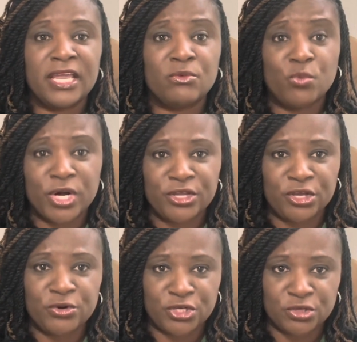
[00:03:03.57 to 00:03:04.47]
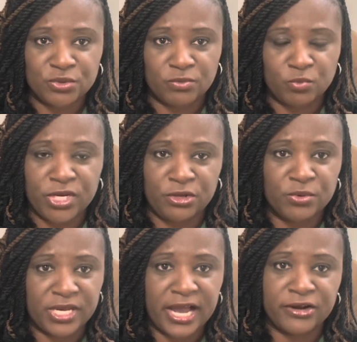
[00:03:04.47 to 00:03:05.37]
in what you're doing, you
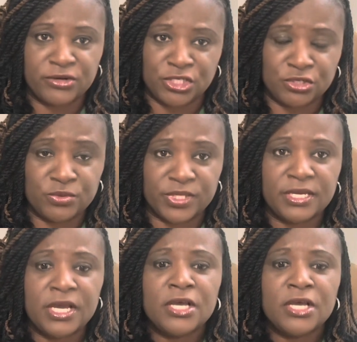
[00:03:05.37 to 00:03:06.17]
and I are doing.